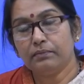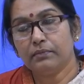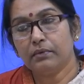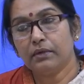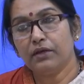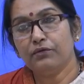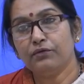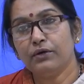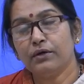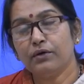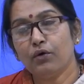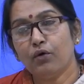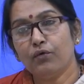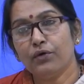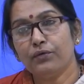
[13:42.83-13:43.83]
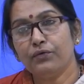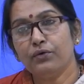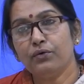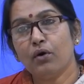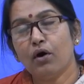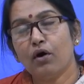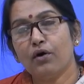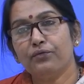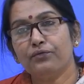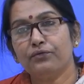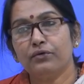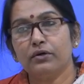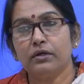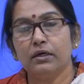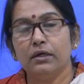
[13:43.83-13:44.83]
give a overview
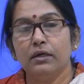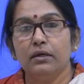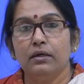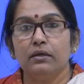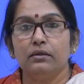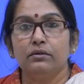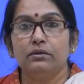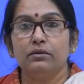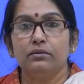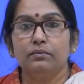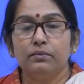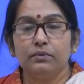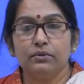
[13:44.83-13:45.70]
of the